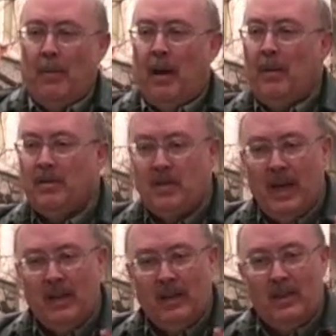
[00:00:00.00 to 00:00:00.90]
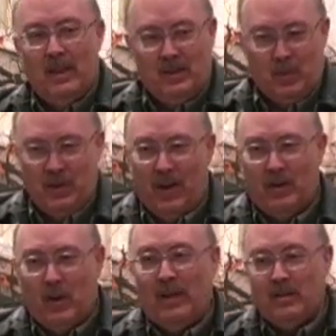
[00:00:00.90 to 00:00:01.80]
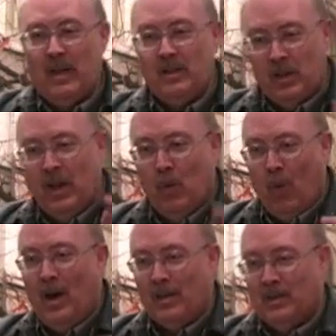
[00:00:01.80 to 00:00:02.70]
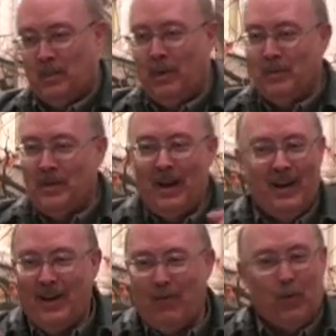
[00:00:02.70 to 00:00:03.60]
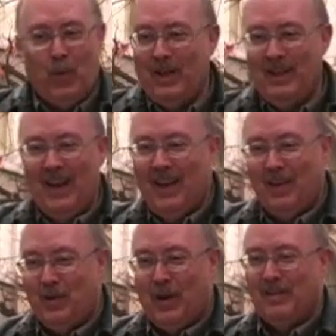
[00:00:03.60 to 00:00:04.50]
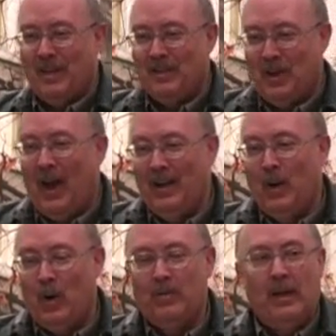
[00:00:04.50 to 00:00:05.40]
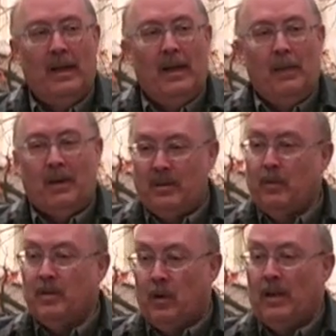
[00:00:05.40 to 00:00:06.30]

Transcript: I mean, I'm not saying that this was not a translation. It was, but it was done in a different way than any other translation I know of, because it was a